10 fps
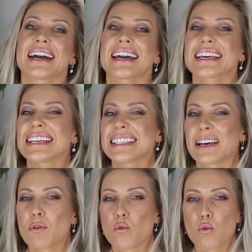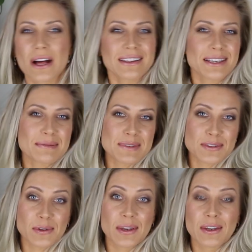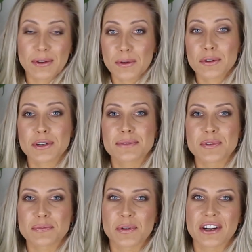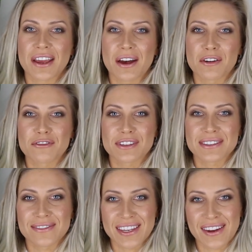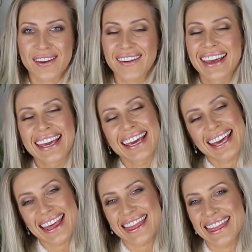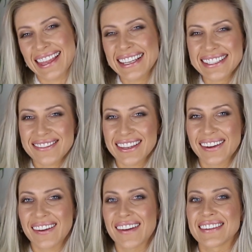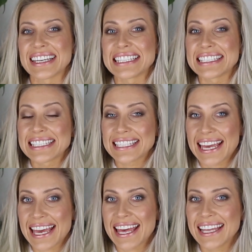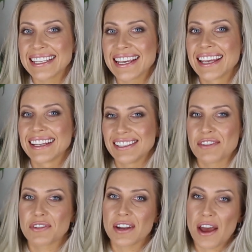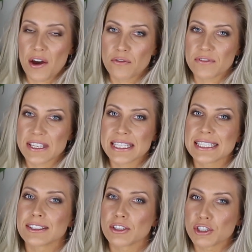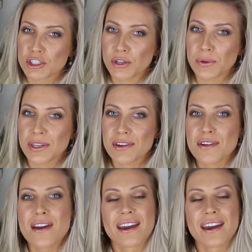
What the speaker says: Hi guys, and welcome to a new Christmas party outfits video. In this video I've got 10 different outfits to show you,